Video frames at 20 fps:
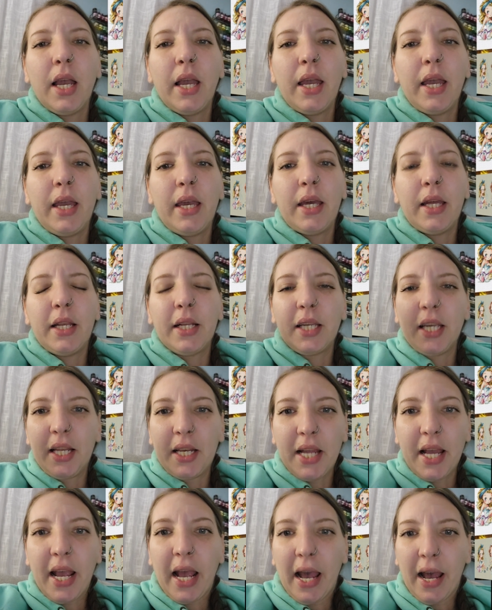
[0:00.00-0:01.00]
And
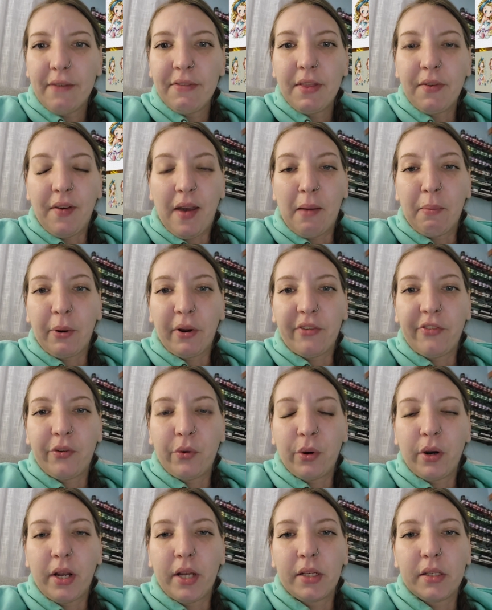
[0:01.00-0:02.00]
again, I have the fabric
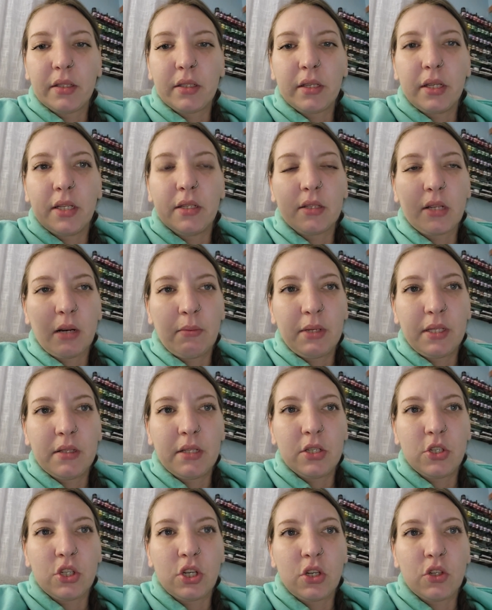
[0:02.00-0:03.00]
for it. It's going to be
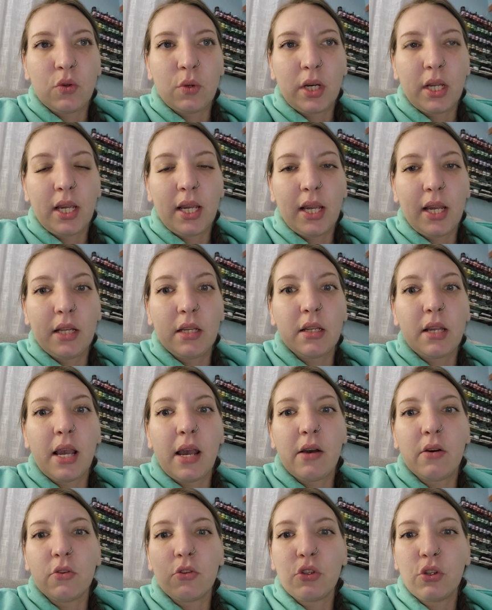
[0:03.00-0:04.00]
stitched on 28
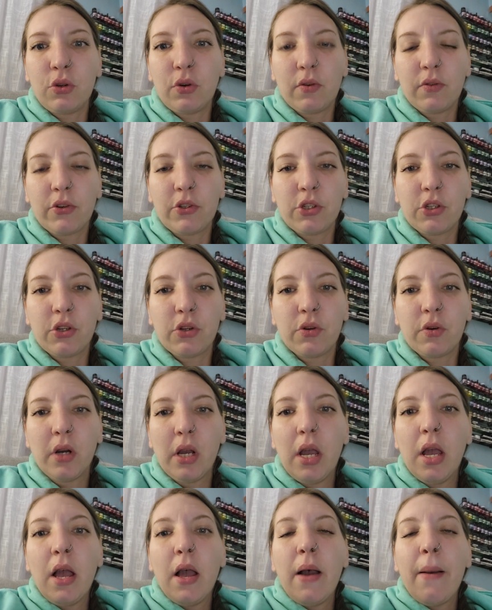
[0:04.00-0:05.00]
count 2/2.
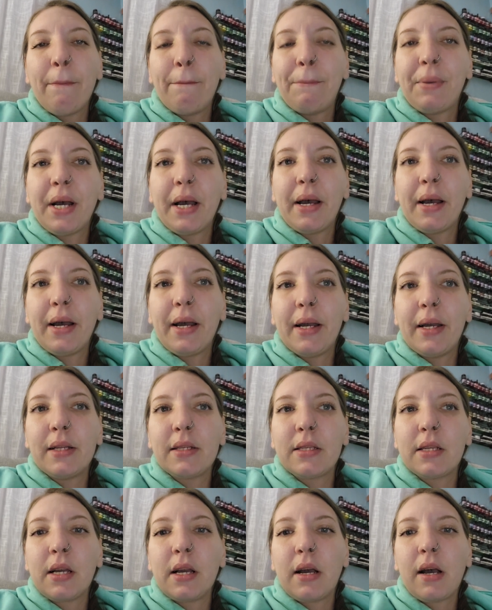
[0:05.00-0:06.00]

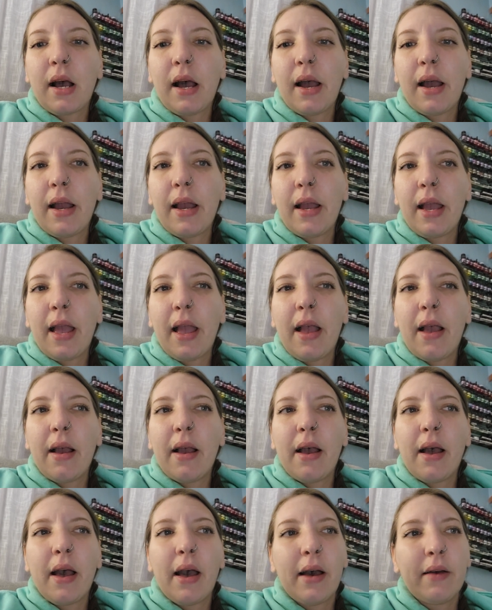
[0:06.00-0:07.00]
But I
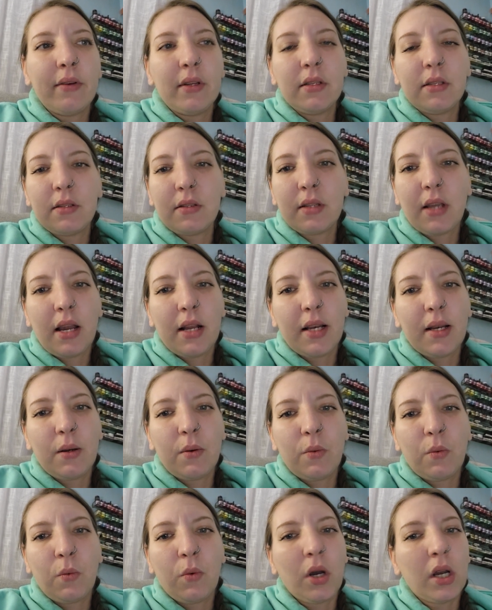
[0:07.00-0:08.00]
haven't
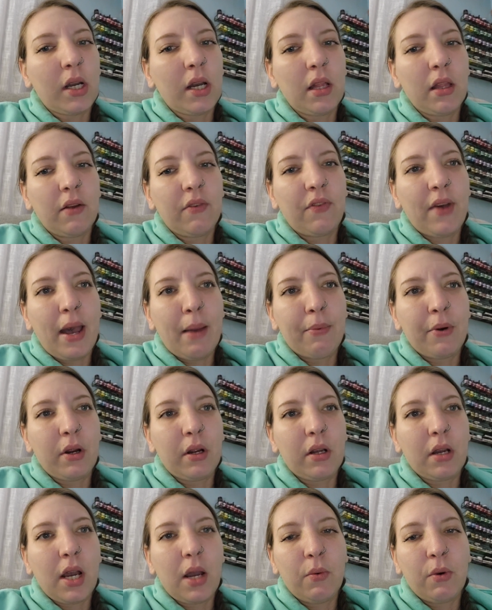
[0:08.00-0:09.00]
decided what color
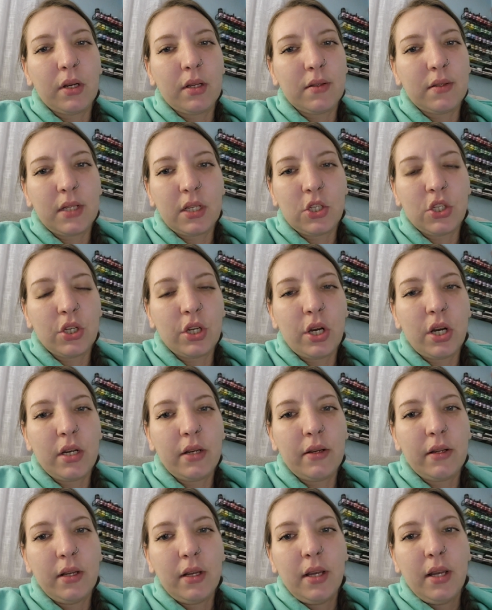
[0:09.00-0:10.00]
fabric I want to stitch it
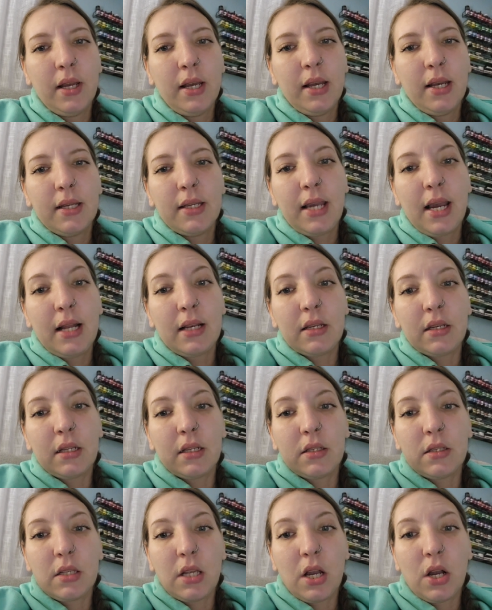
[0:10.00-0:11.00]
on yet.
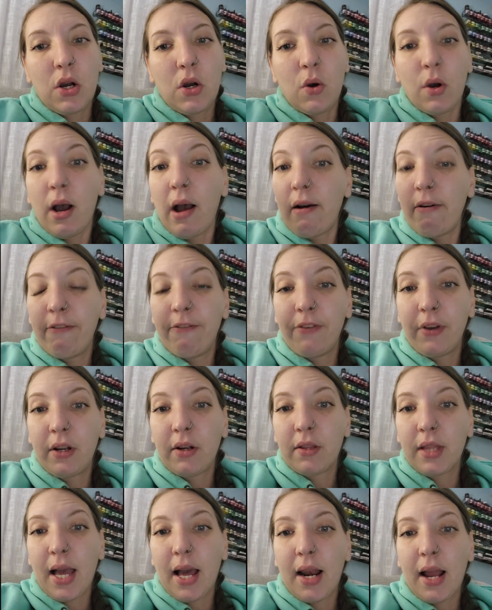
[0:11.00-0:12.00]
So I'll
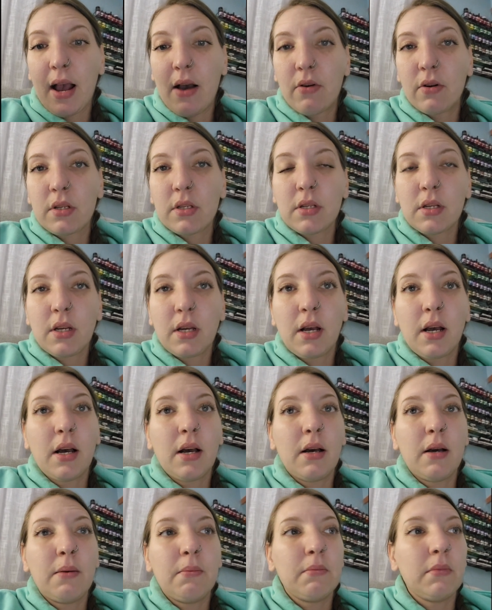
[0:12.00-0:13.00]
figure that out
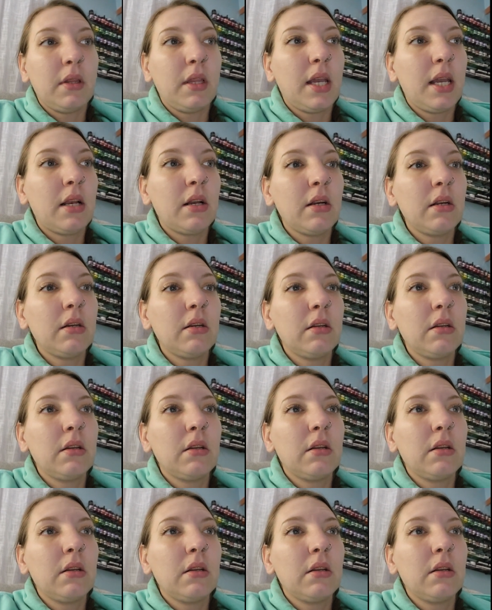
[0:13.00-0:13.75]
later.